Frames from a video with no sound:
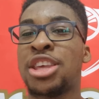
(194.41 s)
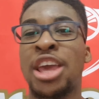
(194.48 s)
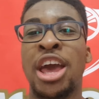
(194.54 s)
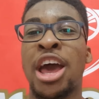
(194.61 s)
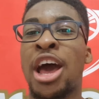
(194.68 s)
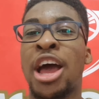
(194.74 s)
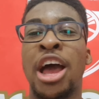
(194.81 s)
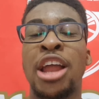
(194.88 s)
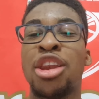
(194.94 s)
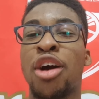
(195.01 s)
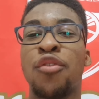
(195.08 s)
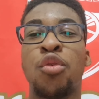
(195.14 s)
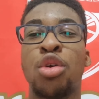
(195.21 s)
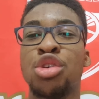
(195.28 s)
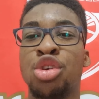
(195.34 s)
Yeah, I
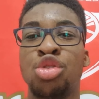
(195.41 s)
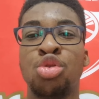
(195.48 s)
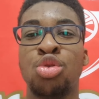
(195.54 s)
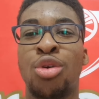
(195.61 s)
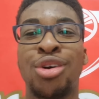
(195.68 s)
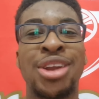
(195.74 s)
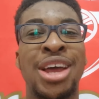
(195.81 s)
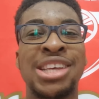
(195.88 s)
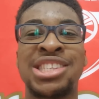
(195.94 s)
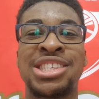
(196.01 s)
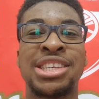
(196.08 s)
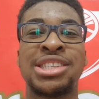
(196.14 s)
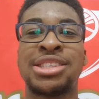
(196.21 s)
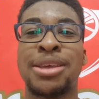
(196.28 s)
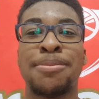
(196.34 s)
love what you do. All that
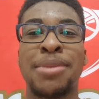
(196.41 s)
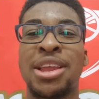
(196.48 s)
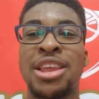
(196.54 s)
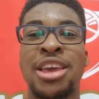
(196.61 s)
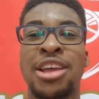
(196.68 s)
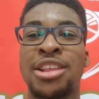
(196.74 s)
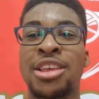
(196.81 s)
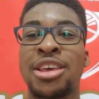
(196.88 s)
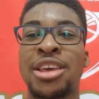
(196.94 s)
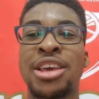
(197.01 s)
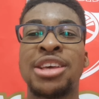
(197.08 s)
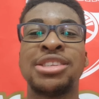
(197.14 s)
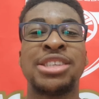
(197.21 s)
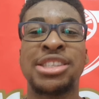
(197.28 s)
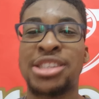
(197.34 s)
60
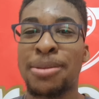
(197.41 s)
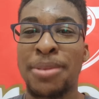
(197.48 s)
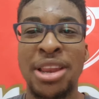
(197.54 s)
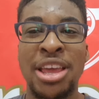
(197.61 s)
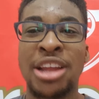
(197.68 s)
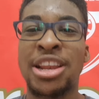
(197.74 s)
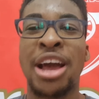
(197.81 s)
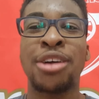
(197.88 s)
million